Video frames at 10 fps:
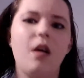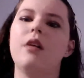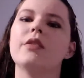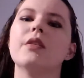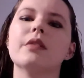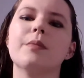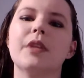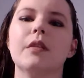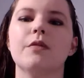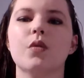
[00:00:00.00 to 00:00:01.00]
also
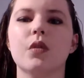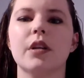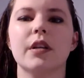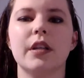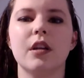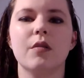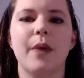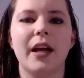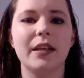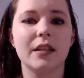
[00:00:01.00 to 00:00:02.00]
something for, you know,
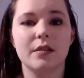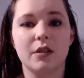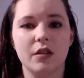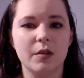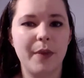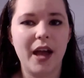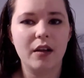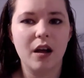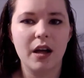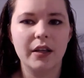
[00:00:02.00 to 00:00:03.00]
my kids to look
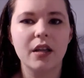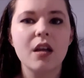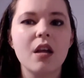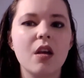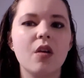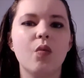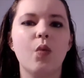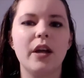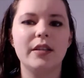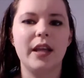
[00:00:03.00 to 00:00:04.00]
back on
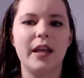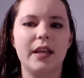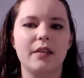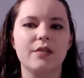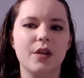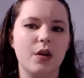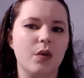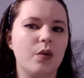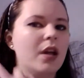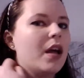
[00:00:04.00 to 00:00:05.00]
one day.
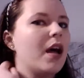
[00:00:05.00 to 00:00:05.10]
So,